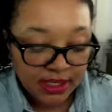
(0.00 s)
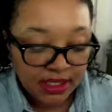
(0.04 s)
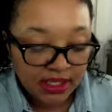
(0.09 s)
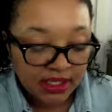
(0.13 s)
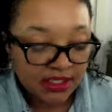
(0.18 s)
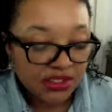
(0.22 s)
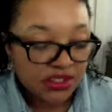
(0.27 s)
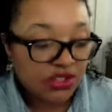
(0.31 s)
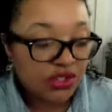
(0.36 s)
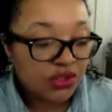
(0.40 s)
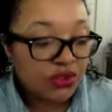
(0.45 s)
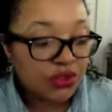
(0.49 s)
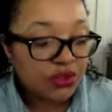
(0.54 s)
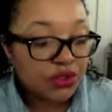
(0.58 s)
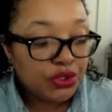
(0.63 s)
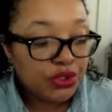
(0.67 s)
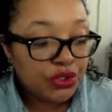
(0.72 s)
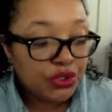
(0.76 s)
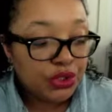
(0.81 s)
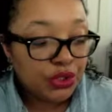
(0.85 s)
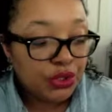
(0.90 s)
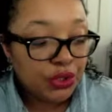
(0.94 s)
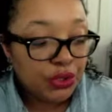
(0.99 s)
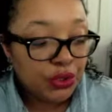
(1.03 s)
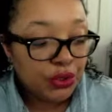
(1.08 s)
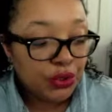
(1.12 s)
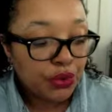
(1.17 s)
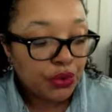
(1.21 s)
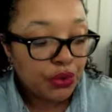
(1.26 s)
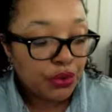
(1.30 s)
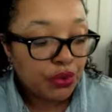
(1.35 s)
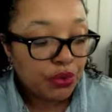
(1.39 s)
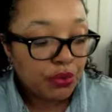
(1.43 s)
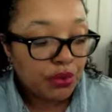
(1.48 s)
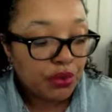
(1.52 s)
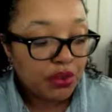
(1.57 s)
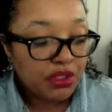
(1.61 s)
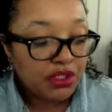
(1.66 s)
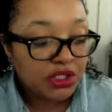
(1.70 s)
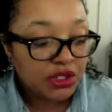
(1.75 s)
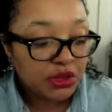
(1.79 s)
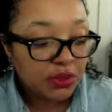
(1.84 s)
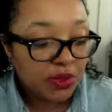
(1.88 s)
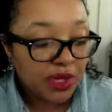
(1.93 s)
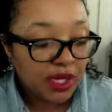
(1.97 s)
it's used to
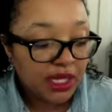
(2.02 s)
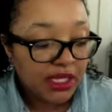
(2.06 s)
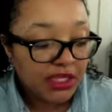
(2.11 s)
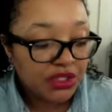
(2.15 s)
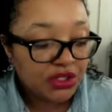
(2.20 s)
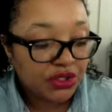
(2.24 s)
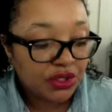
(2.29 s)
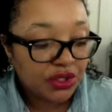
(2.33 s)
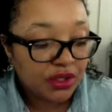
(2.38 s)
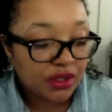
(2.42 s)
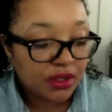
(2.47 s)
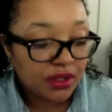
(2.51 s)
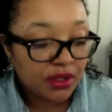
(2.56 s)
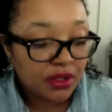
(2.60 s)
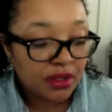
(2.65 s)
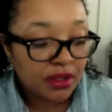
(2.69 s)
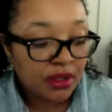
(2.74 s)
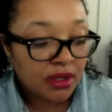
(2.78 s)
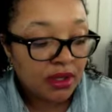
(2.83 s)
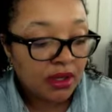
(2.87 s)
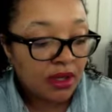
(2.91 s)
moisturize your